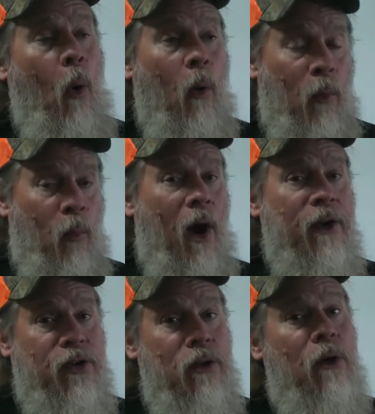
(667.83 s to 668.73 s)
or 1,
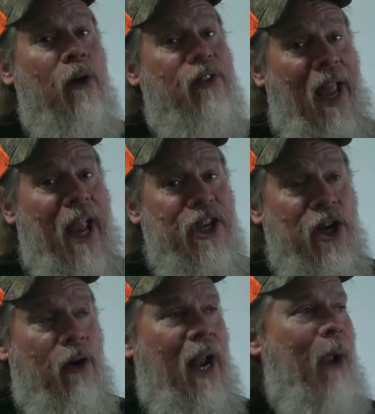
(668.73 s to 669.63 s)
2 lures and
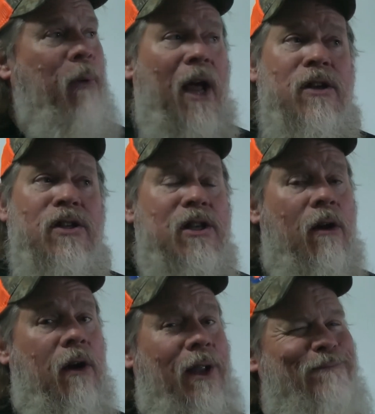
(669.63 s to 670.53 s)
urine. I probably use urine at